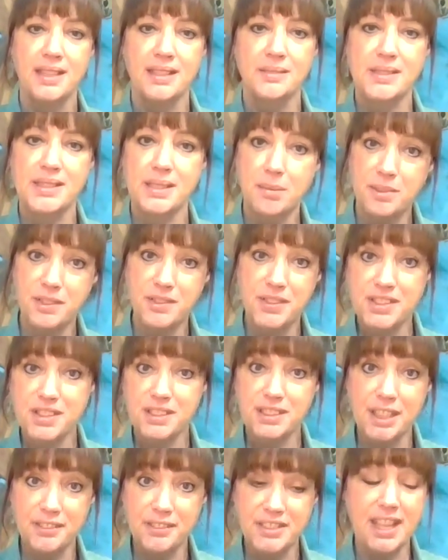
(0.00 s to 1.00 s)
Some of us are
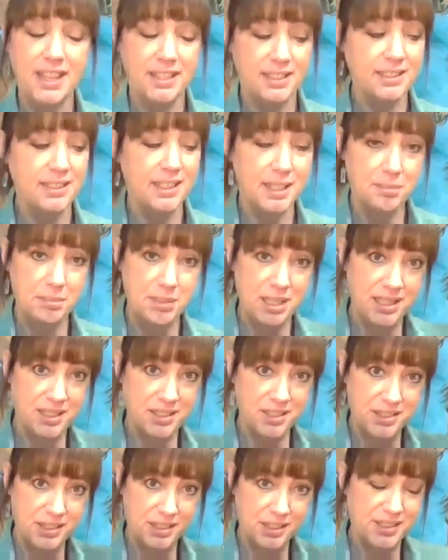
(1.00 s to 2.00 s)
left-handed like me.
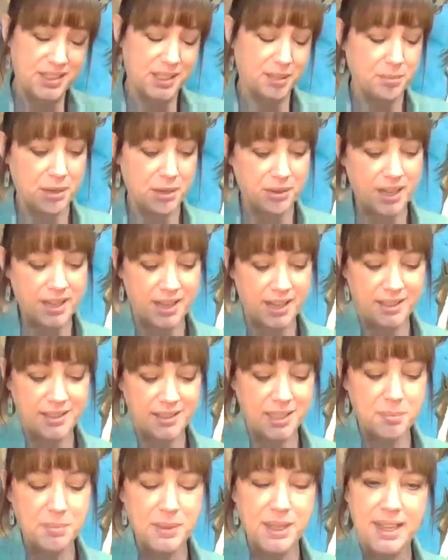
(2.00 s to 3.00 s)
It looks like my right hand
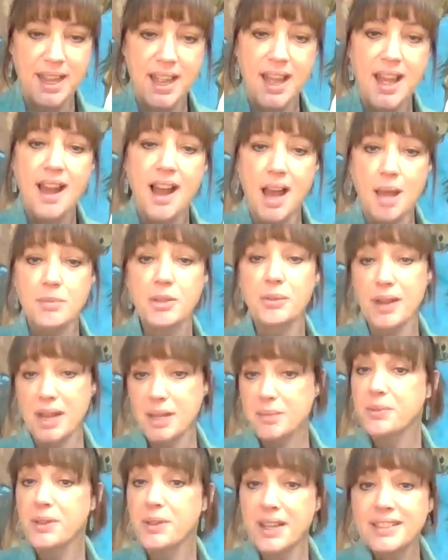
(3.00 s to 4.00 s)
there, but I'm a
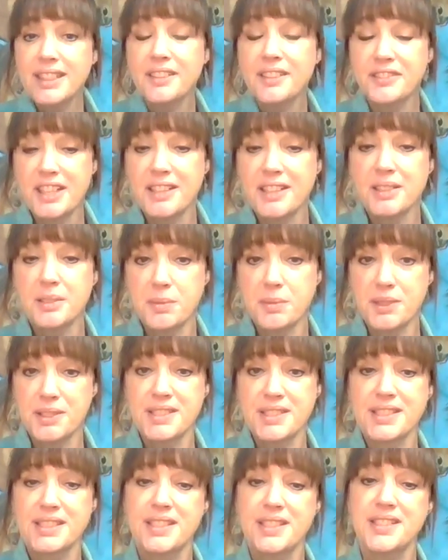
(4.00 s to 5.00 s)
right brain, left-handed person.